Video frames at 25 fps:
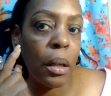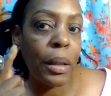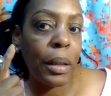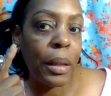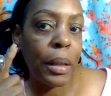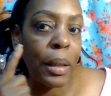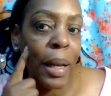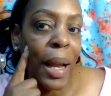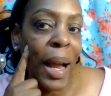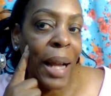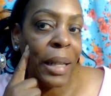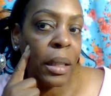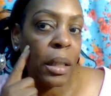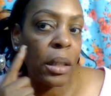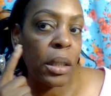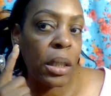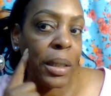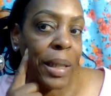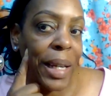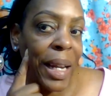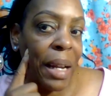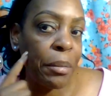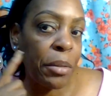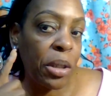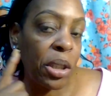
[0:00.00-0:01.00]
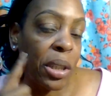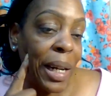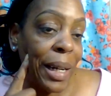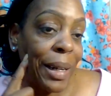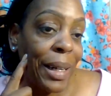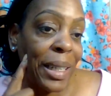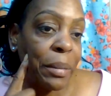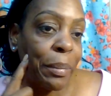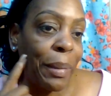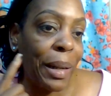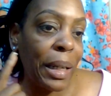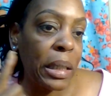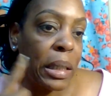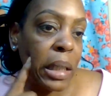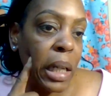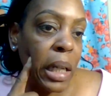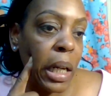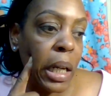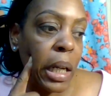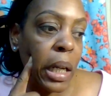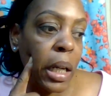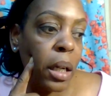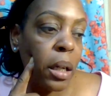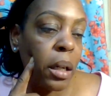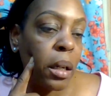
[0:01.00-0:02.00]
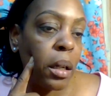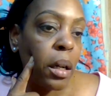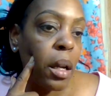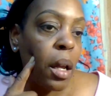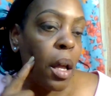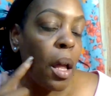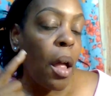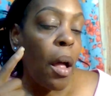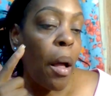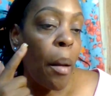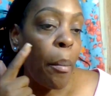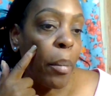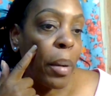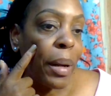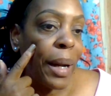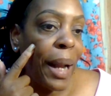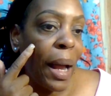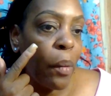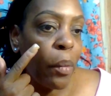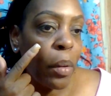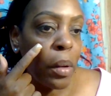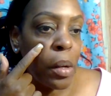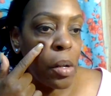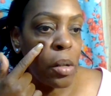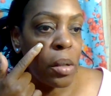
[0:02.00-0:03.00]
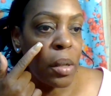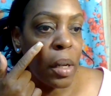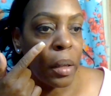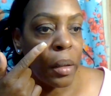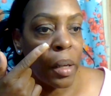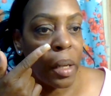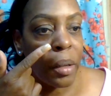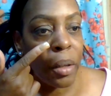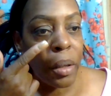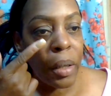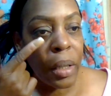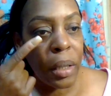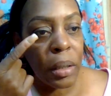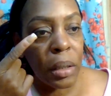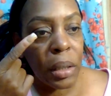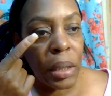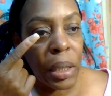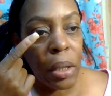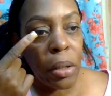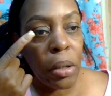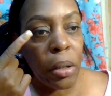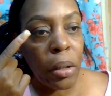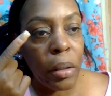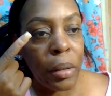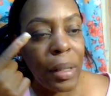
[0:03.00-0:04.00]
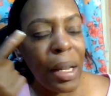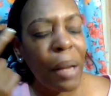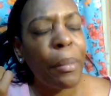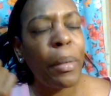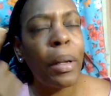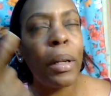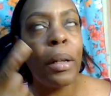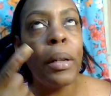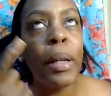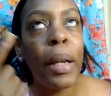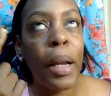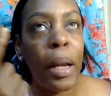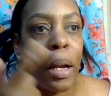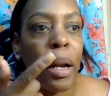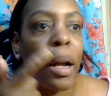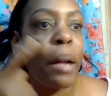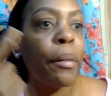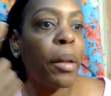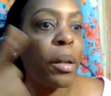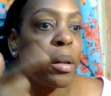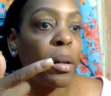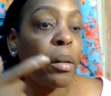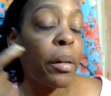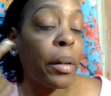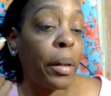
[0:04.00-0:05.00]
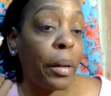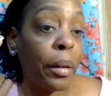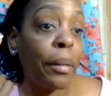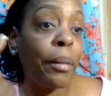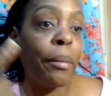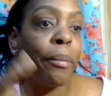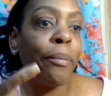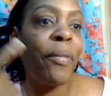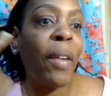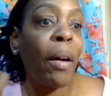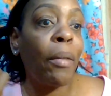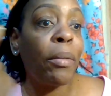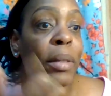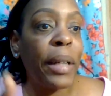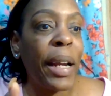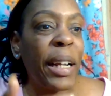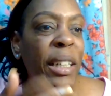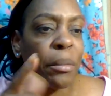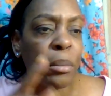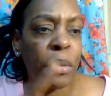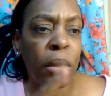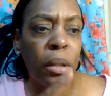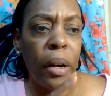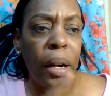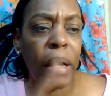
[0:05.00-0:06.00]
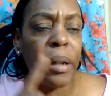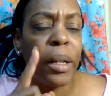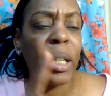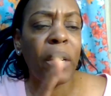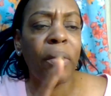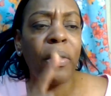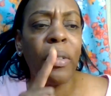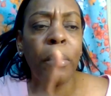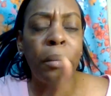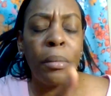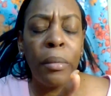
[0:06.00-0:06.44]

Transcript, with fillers: not the same shade as my skin but I will use another concealer I mean yeah another foundation I'm sorry another I'm,